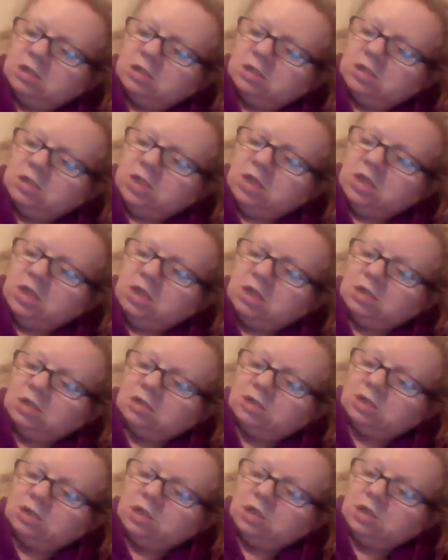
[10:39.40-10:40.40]
yeah,
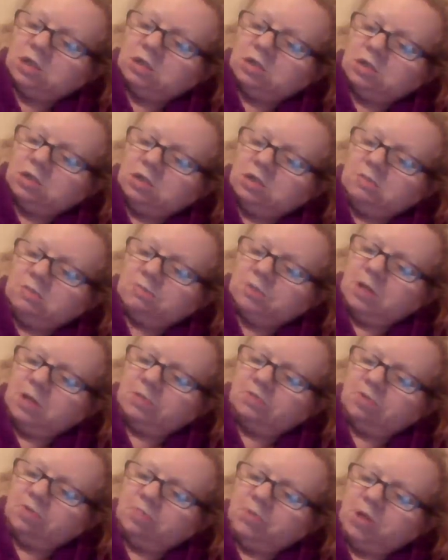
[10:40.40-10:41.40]
so if
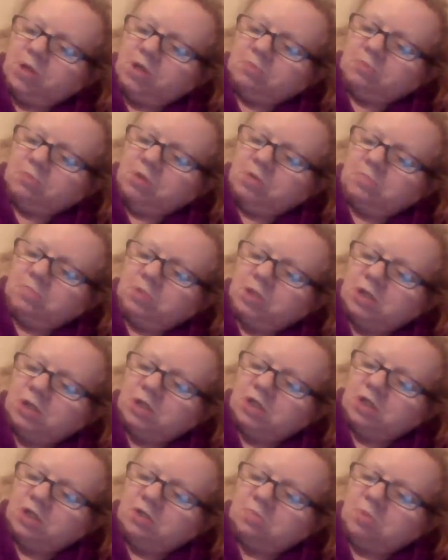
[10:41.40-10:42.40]
they repaired my
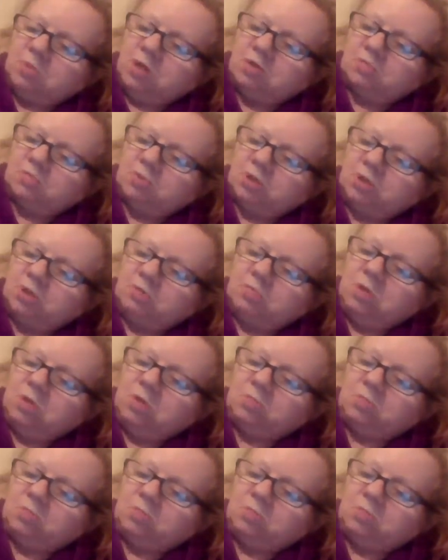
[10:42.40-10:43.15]
blinking wet room,